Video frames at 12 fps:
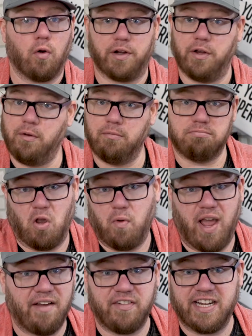or you
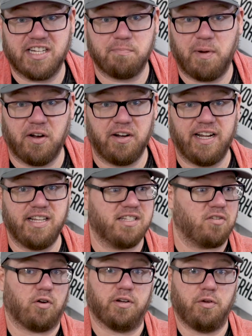don't have any experience
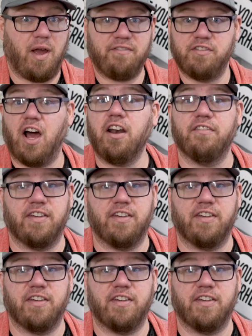or you have none